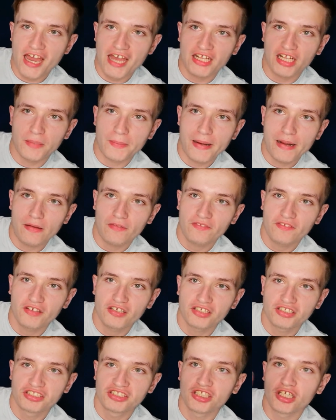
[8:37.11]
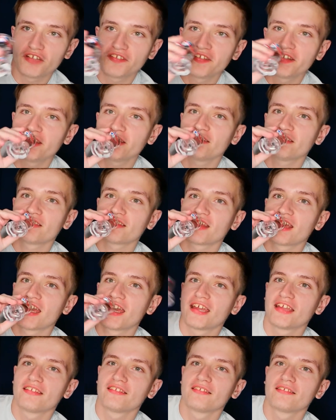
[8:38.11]
and I'll be able to shot it
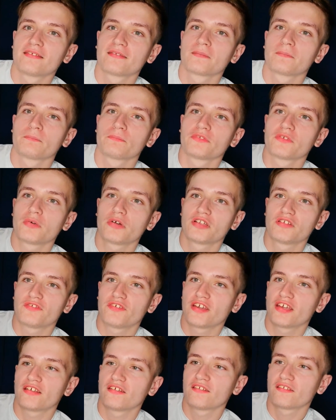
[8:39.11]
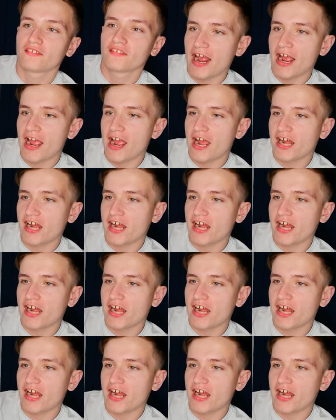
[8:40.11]
and other things.